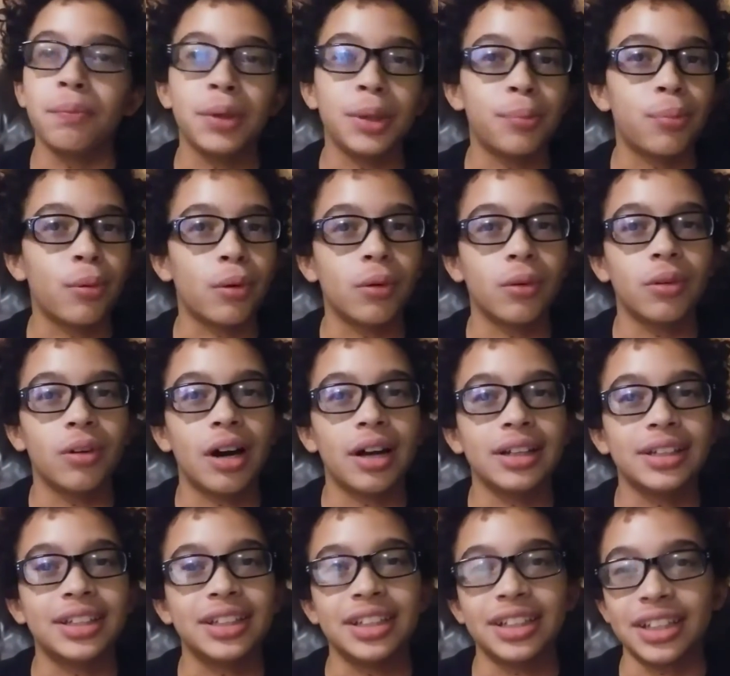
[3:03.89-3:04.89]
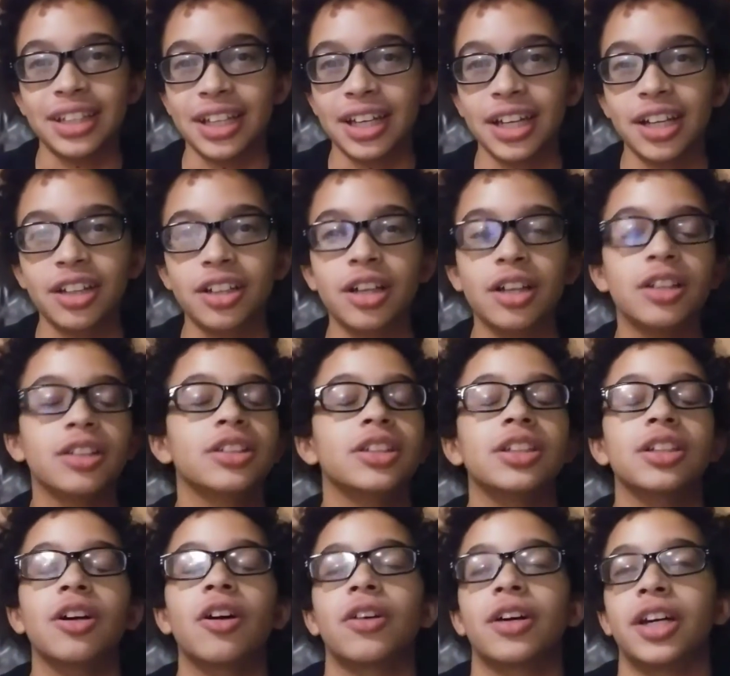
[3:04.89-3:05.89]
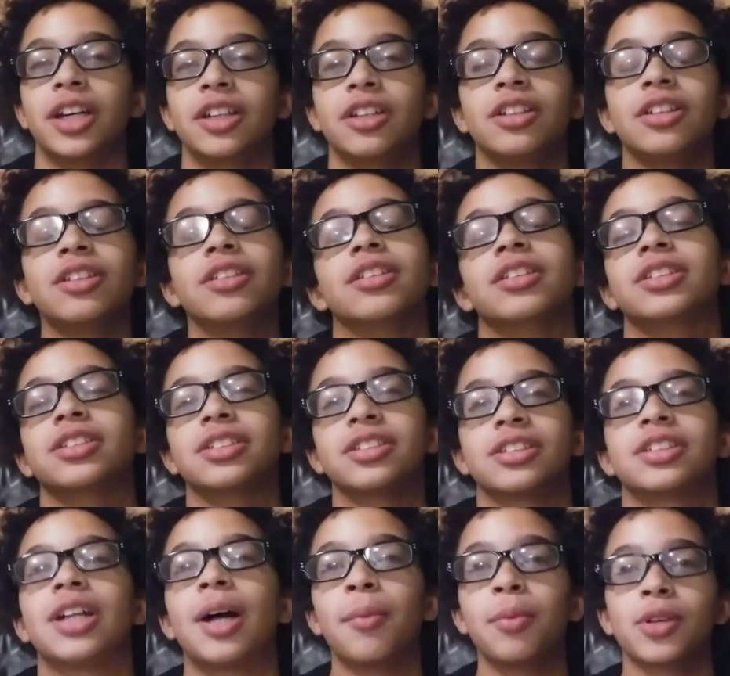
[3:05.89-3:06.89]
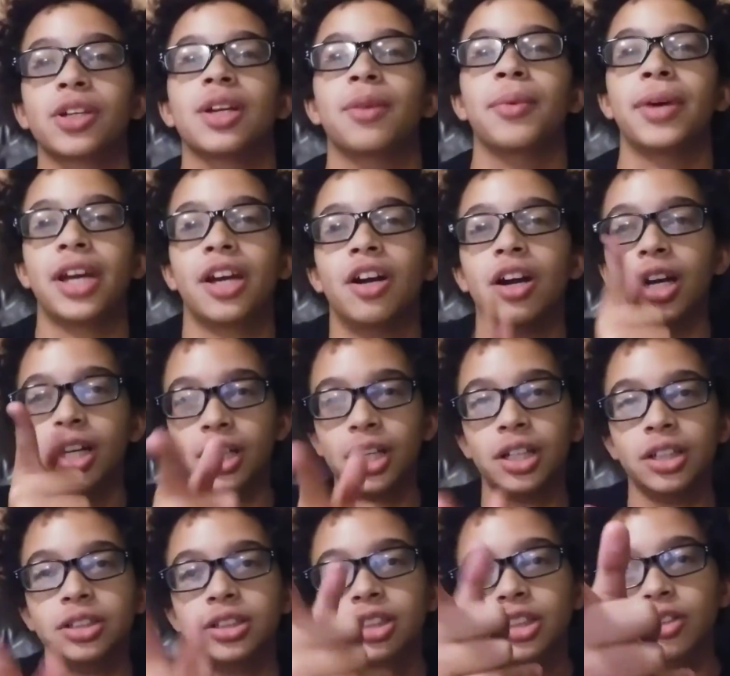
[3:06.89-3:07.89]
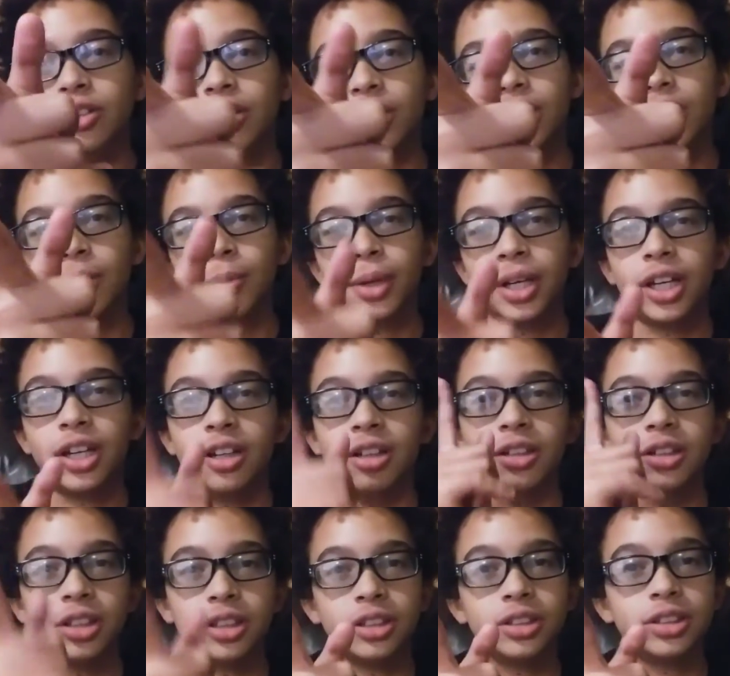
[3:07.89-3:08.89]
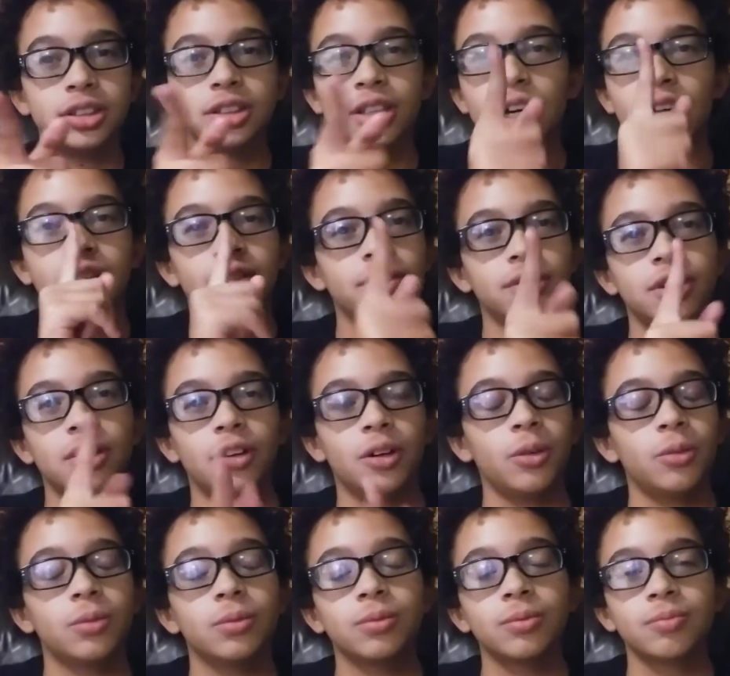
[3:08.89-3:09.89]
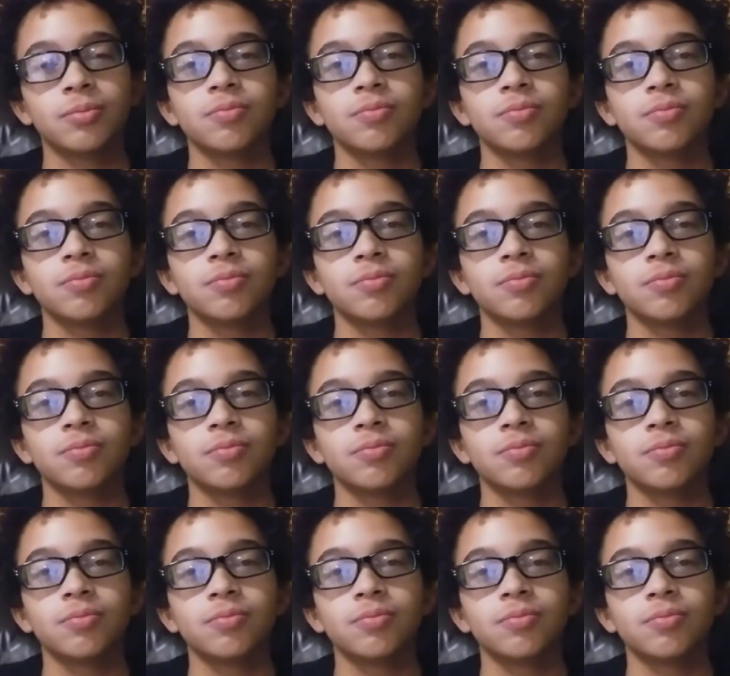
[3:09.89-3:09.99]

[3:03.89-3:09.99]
People didn't get here. Okay, stop looking at my hair. I see you looking at my hair. It's not, no.